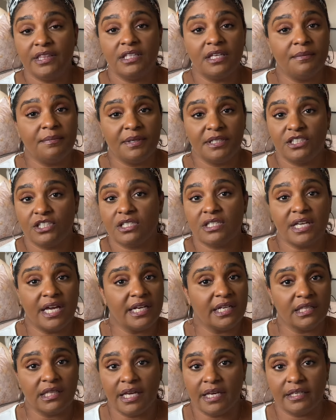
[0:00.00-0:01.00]
them and just kind
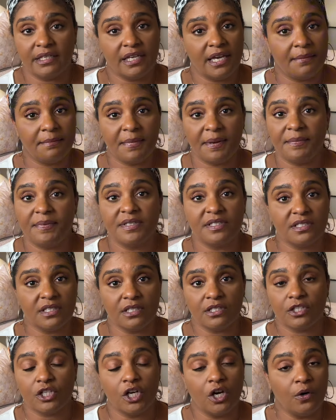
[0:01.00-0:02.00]
of like kept my
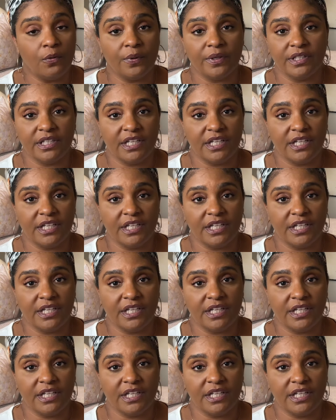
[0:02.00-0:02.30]
business going